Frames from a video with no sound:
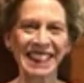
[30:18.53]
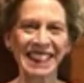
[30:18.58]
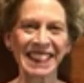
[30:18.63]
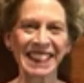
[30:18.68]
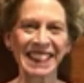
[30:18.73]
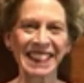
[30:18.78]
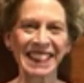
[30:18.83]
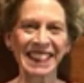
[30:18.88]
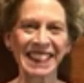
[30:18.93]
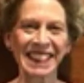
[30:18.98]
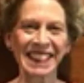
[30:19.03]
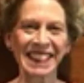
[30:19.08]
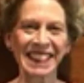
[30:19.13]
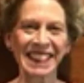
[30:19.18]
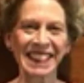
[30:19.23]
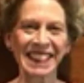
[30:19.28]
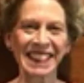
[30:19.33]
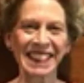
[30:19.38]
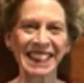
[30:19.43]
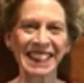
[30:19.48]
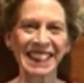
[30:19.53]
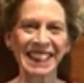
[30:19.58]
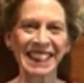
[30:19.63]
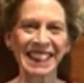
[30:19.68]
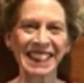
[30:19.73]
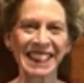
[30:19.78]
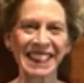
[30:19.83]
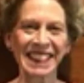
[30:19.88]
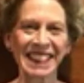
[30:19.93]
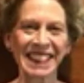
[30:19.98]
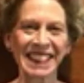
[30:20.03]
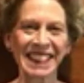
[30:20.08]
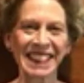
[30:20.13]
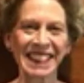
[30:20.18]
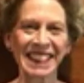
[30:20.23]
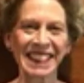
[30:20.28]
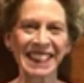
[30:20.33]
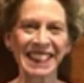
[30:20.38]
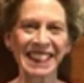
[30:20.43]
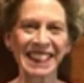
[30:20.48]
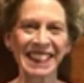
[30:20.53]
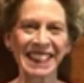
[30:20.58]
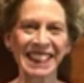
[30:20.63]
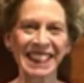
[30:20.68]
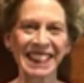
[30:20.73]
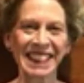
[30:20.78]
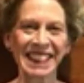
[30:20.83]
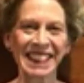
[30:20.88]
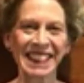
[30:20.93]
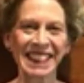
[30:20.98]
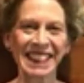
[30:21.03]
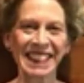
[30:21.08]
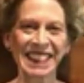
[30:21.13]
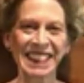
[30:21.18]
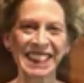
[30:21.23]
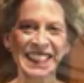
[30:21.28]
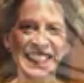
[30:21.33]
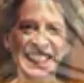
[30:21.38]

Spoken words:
The person shown says nothing.